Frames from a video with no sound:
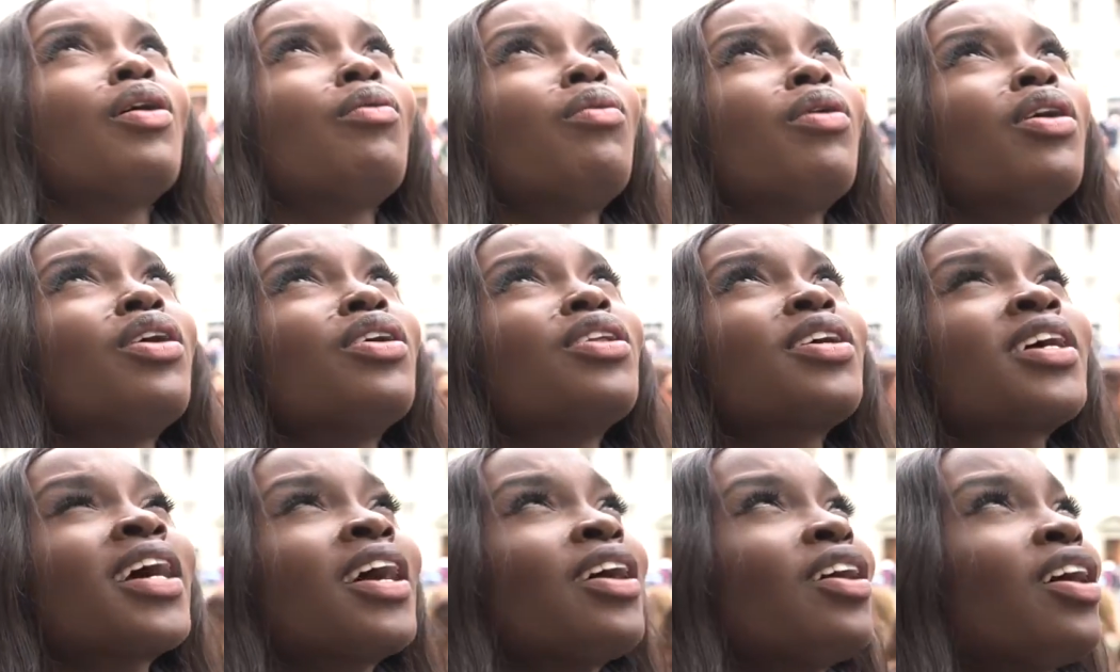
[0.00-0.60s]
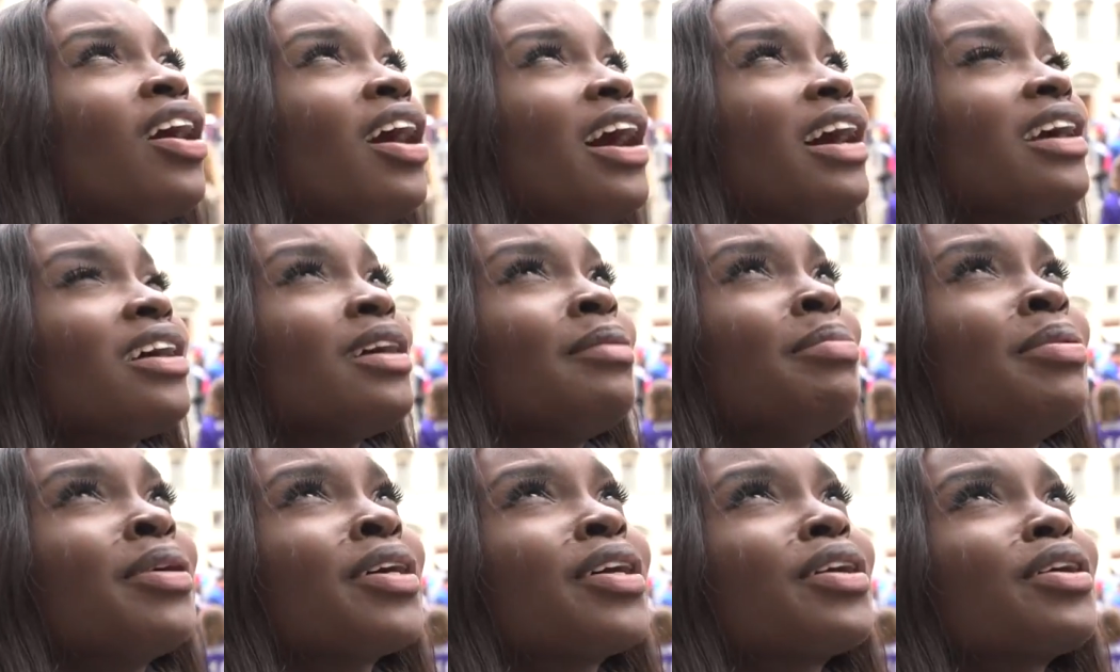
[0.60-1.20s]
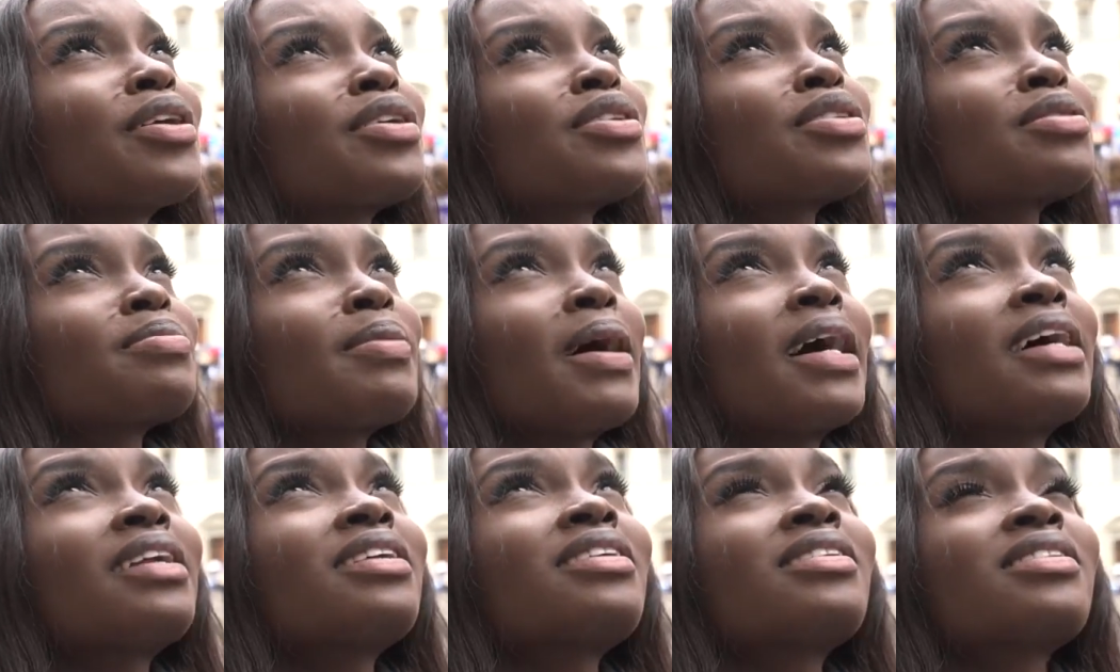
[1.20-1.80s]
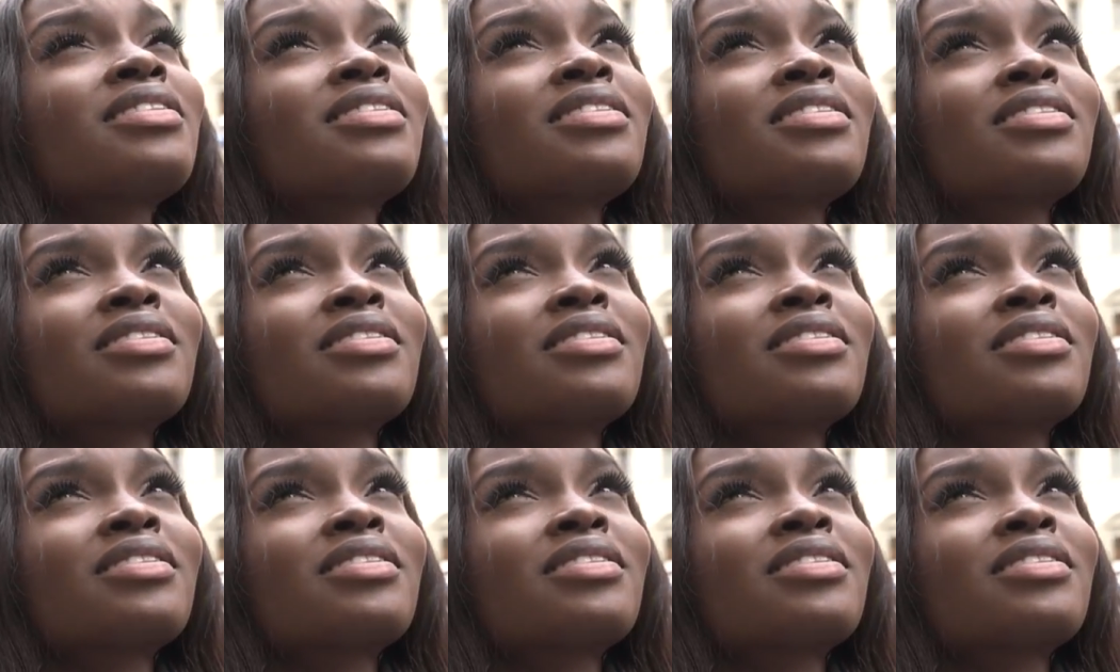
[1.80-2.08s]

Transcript: Wow, look how high up it goes, man.